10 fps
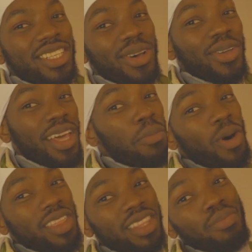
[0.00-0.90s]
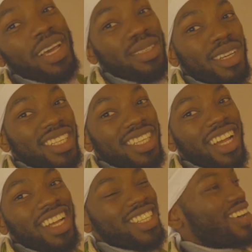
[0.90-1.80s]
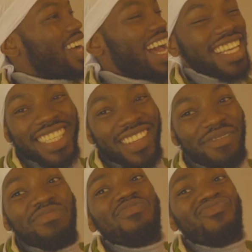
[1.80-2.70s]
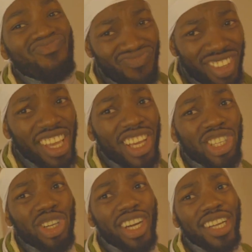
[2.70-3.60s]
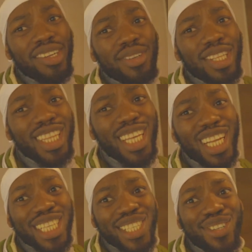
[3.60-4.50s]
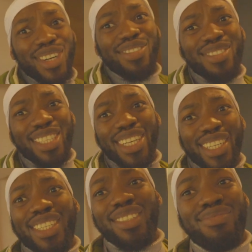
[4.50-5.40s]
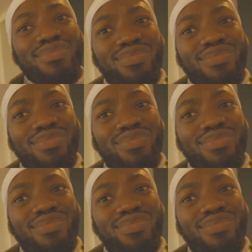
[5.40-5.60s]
So they're both in the basement. So guys, enjoy the next tour. Cheers.